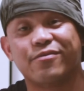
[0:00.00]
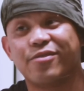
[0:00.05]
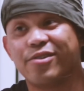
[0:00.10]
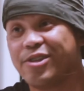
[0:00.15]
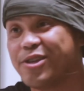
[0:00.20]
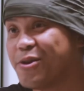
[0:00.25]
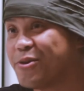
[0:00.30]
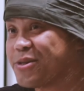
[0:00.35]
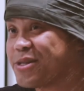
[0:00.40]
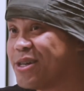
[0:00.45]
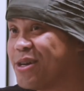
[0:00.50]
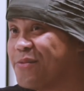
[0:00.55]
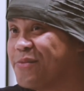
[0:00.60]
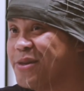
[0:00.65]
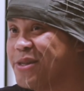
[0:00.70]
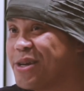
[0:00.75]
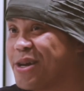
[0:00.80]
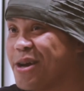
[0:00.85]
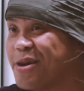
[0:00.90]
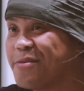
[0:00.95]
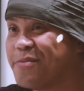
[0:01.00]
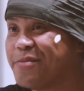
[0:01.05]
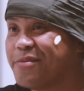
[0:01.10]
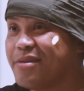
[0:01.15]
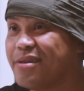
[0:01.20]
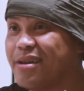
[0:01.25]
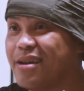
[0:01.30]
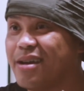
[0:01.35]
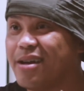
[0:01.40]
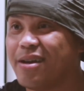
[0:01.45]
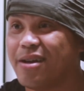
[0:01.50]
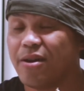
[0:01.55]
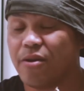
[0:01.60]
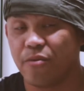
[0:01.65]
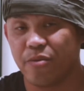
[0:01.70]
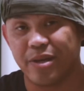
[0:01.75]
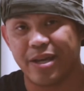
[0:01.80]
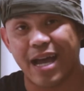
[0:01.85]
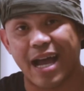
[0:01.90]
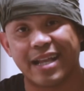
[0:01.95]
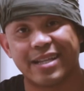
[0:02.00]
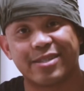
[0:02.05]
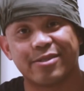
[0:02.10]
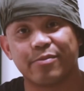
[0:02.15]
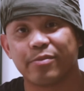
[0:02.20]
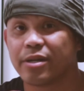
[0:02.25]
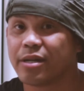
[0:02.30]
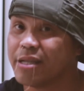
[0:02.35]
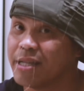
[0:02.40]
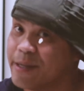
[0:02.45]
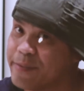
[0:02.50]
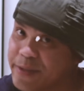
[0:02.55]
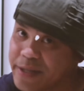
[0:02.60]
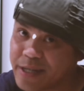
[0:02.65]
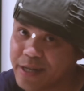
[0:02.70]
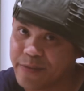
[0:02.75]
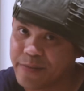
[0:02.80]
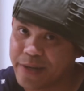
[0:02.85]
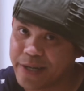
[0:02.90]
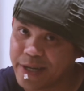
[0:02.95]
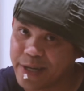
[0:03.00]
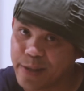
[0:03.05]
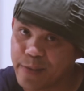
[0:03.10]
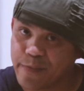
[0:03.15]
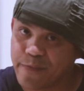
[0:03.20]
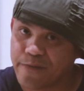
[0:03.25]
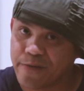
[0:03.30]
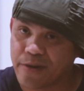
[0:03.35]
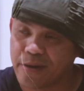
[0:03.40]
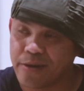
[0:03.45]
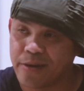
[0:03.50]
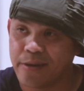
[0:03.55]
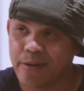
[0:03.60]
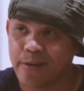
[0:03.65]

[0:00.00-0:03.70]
videos coming up. We got some clips coming up for